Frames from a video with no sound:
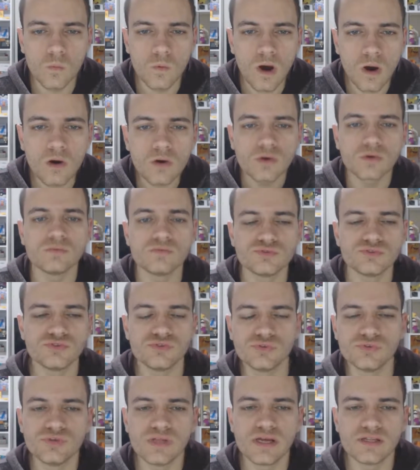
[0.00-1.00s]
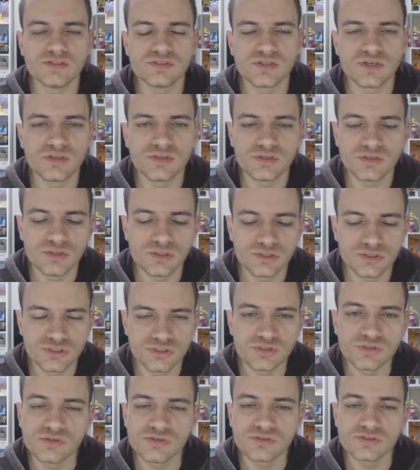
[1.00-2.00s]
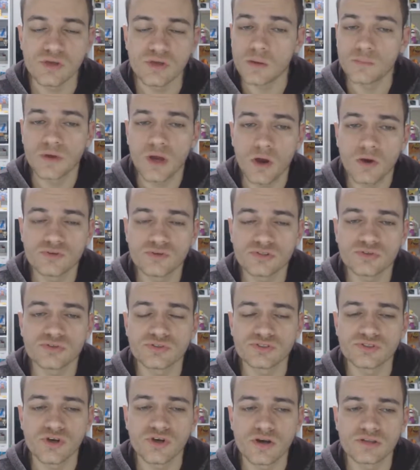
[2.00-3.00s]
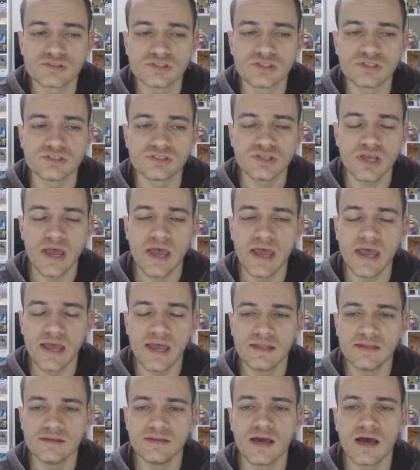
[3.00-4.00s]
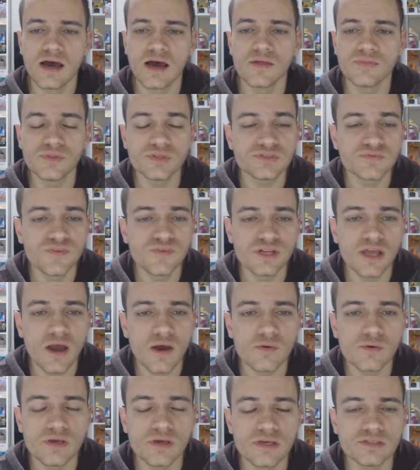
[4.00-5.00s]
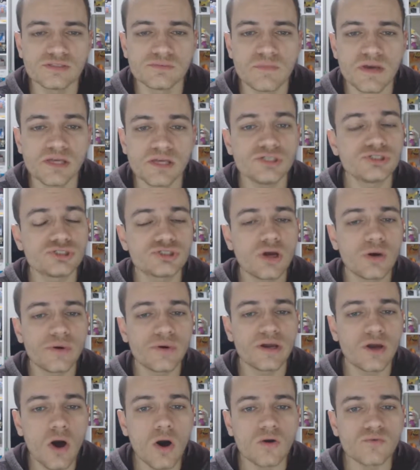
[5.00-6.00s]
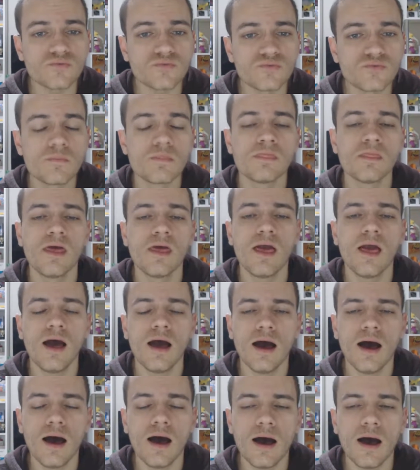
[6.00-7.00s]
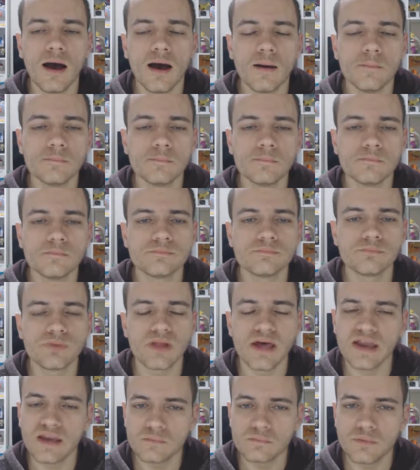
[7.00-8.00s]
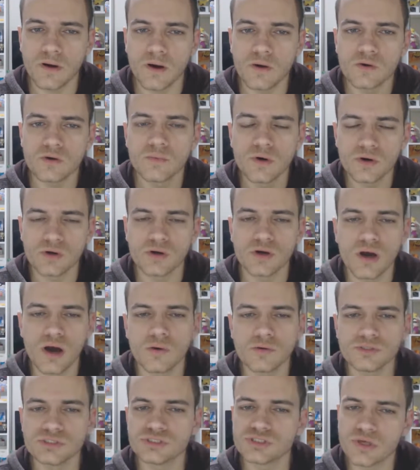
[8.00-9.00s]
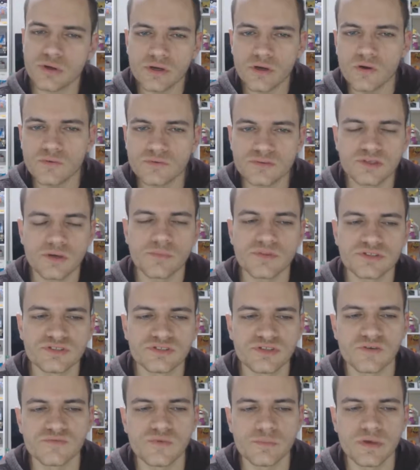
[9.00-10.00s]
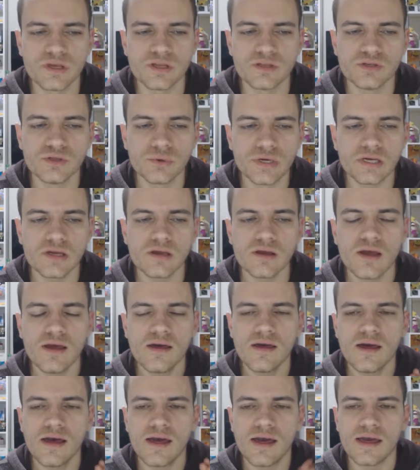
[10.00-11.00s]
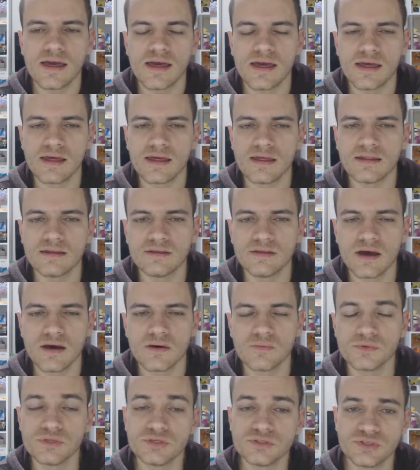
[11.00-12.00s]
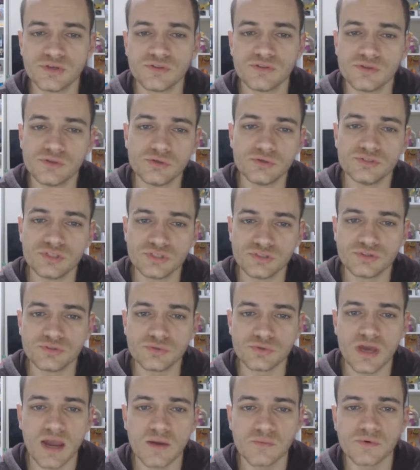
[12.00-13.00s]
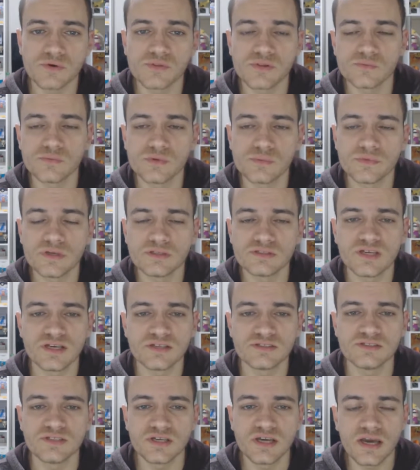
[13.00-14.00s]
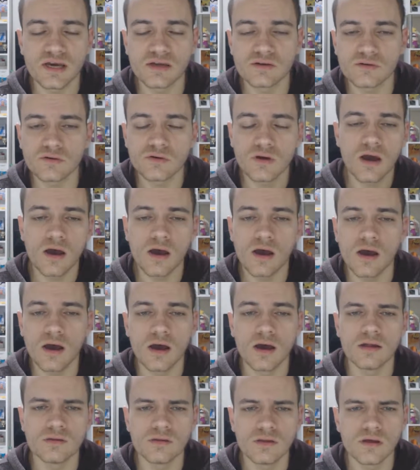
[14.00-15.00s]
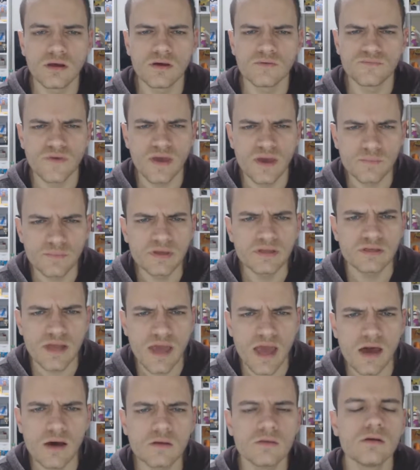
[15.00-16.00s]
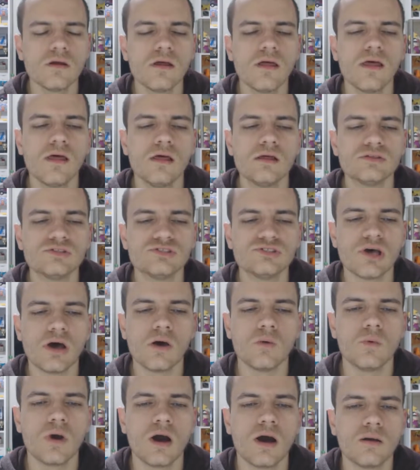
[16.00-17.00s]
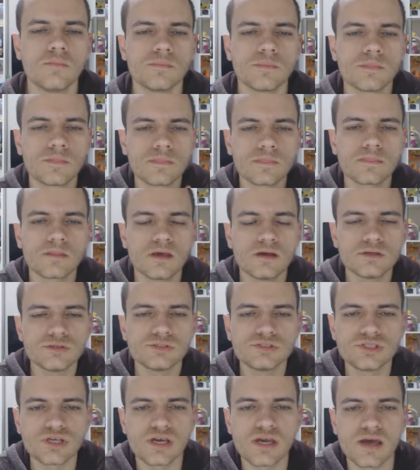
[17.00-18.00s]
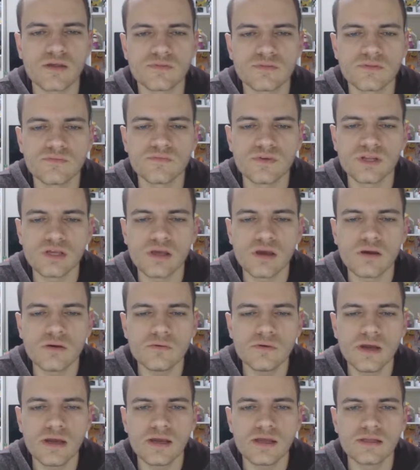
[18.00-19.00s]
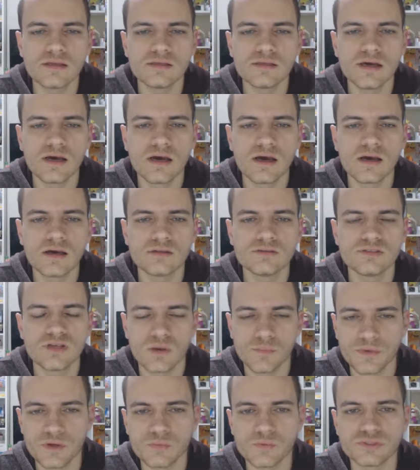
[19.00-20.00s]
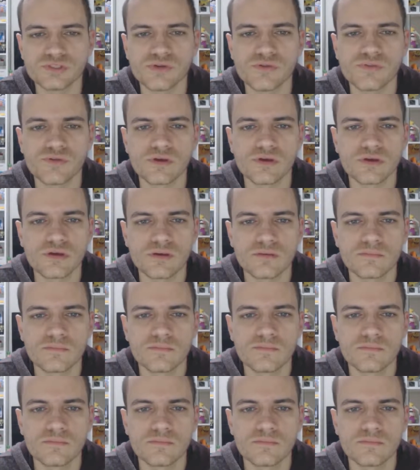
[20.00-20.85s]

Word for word: Welcome to Nintendo Ninja News. I'm your host, Chris Titus, and uh, this video is me showing off. Um, playing Pokemon Go and showing off some of the stuff I've been doing. And um, we're using the new digital camera that we've been testing out uh, a, a, fair bit now. So um, check out the video and uh, tell me what you think.